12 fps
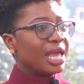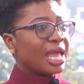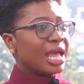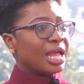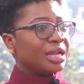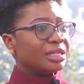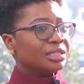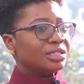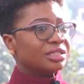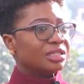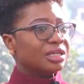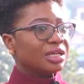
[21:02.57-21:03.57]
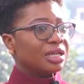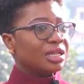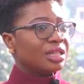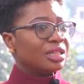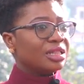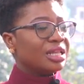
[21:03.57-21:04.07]
and
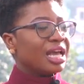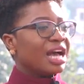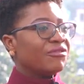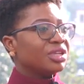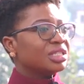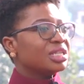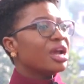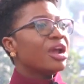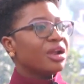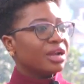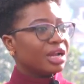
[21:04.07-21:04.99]
they haven't heard